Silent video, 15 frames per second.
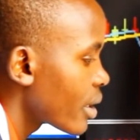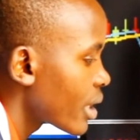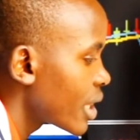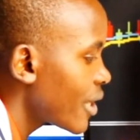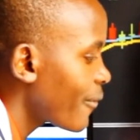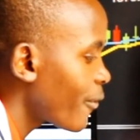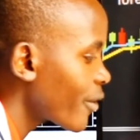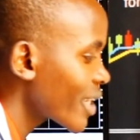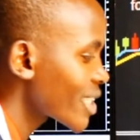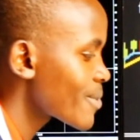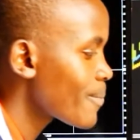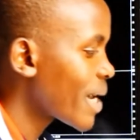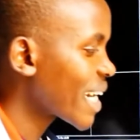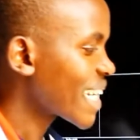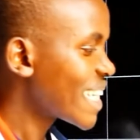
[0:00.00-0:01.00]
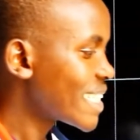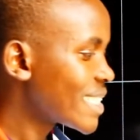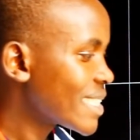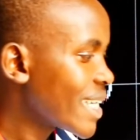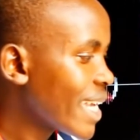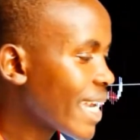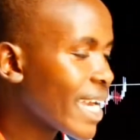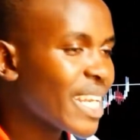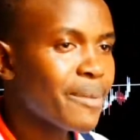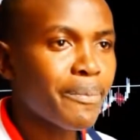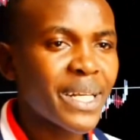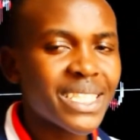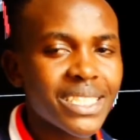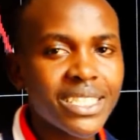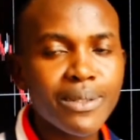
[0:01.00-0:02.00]
the forex market had
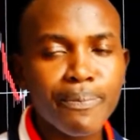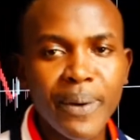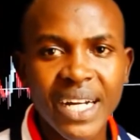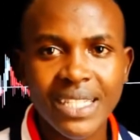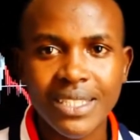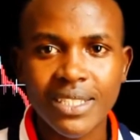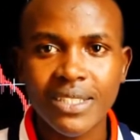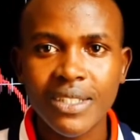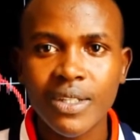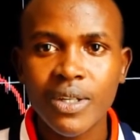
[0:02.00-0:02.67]
participants